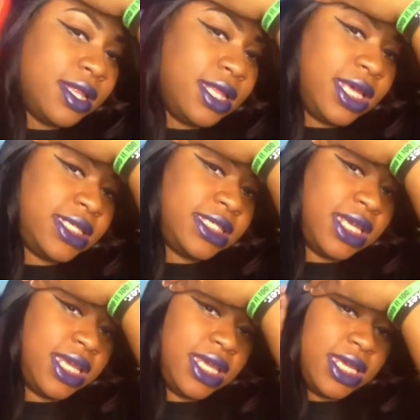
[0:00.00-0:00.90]
this
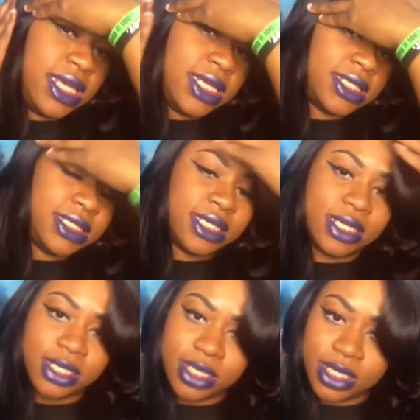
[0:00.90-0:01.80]
is
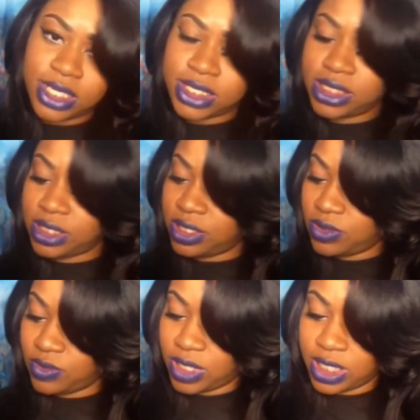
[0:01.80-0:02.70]
this
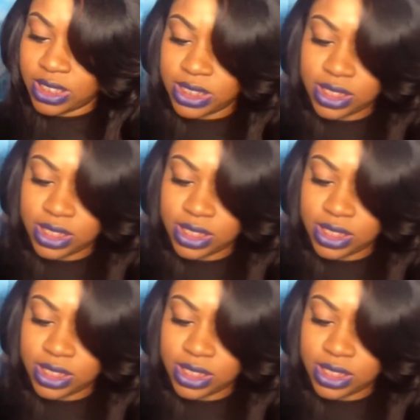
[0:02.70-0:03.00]
unit.